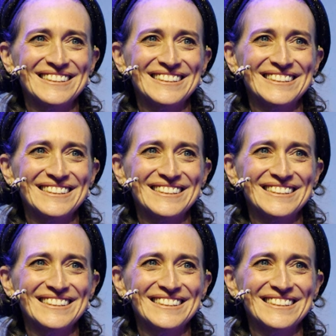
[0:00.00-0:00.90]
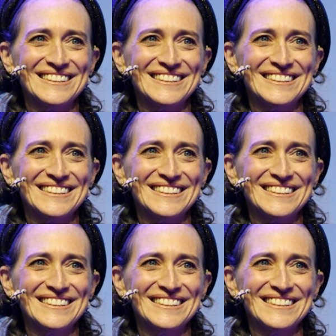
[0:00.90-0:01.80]

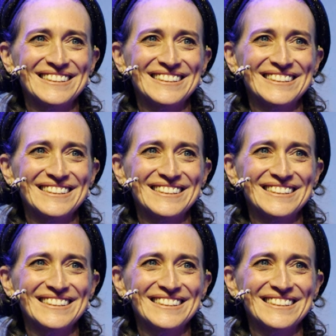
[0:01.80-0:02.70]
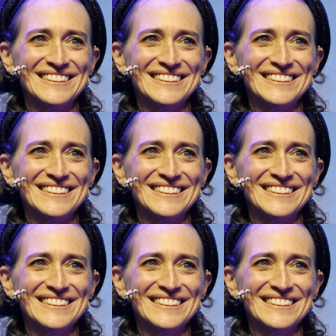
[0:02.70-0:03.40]
The face doesn't move, so there is nothing to read.